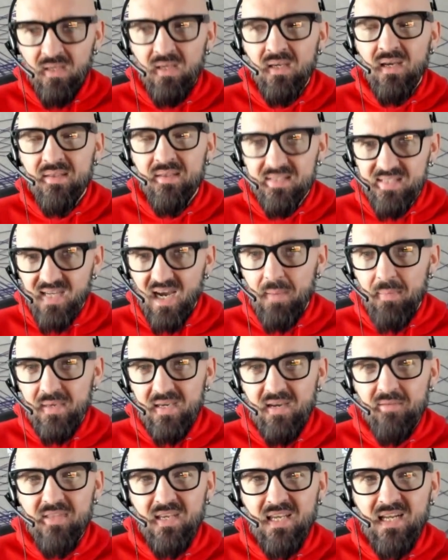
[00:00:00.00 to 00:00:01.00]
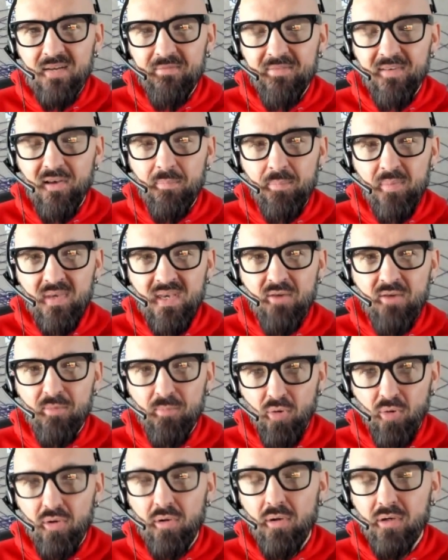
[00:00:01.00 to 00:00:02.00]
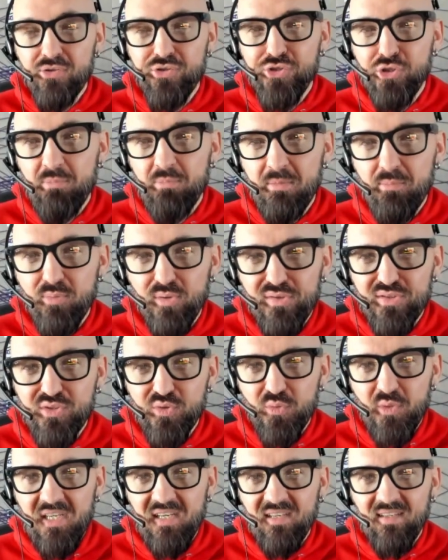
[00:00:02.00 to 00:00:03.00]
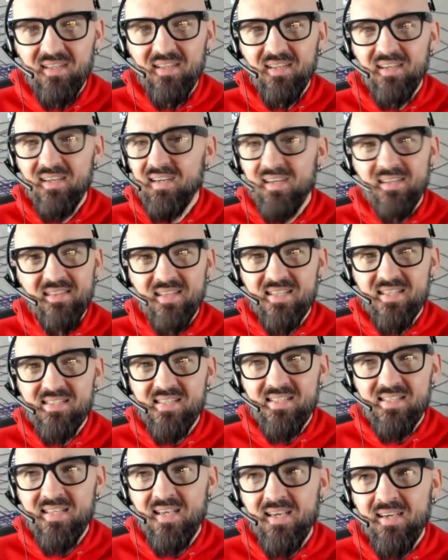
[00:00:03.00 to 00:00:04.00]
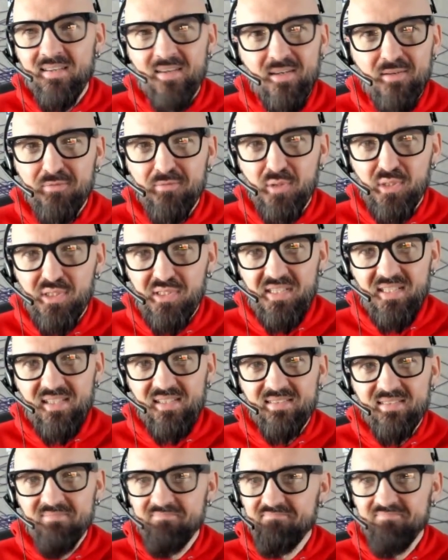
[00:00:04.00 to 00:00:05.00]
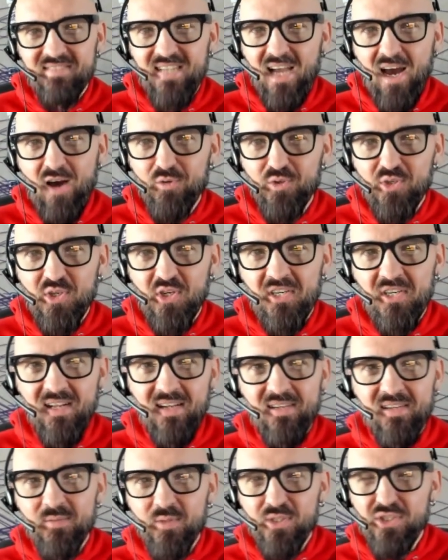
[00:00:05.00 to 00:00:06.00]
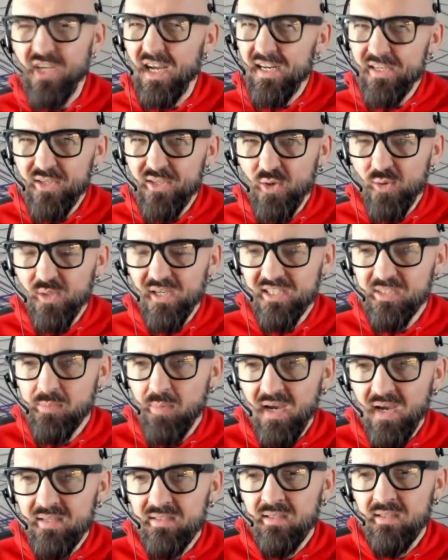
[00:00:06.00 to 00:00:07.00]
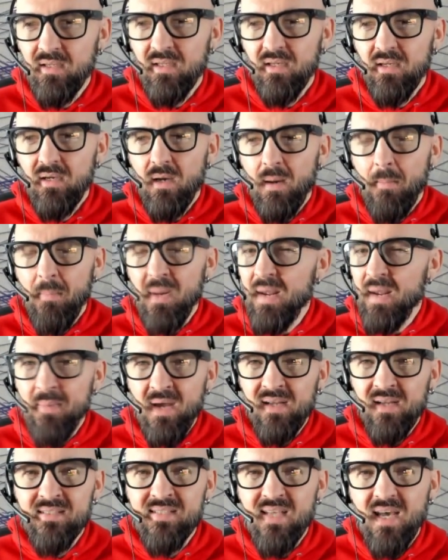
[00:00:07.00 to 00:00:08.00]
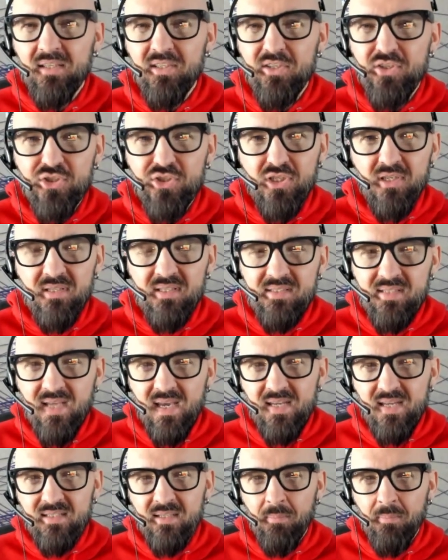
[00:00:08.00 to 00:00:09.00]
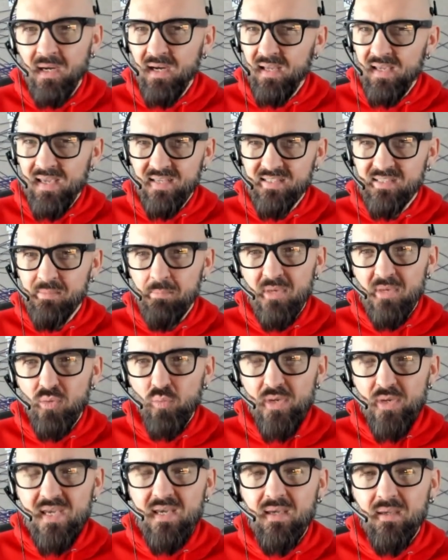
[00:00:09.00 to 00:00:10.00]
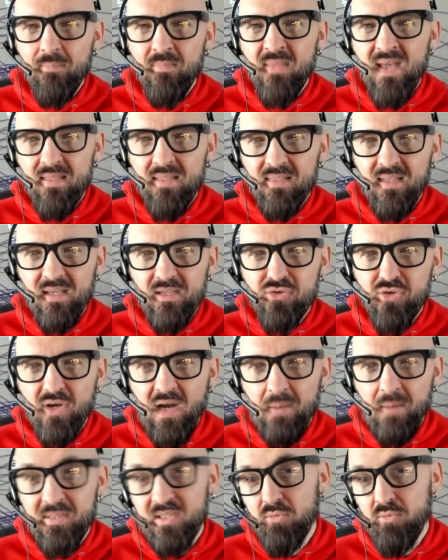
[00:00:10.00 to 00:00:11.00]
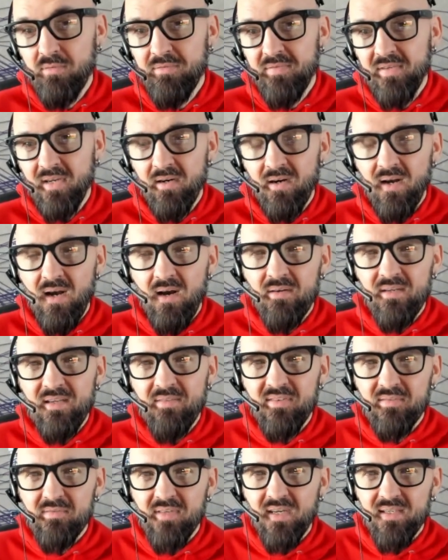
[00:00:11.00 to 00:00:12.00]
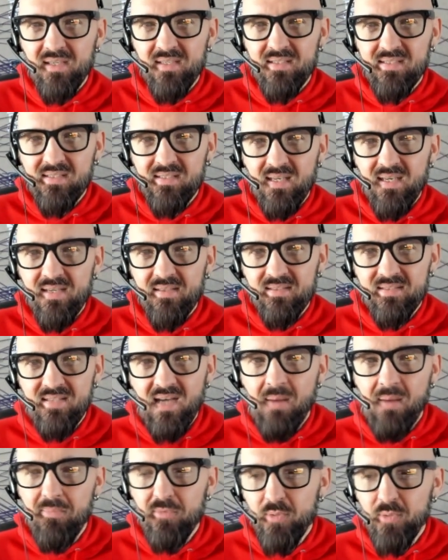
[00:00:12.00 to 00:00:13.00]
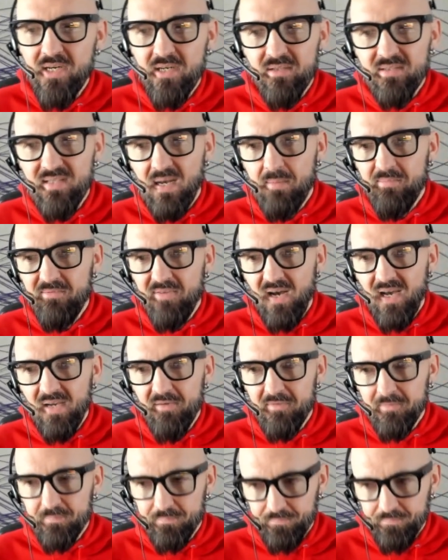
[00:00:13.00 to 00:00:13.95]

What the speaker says: The timing of the NFLPA report card should be pretty sweet unless they take an unforeseen downturn in it, which I don't expect. But I'm not exactly sure of the date. I'm going to guess midweek that thing drops, and we'll figure out if the Vikings stay in the top 3 or top 5.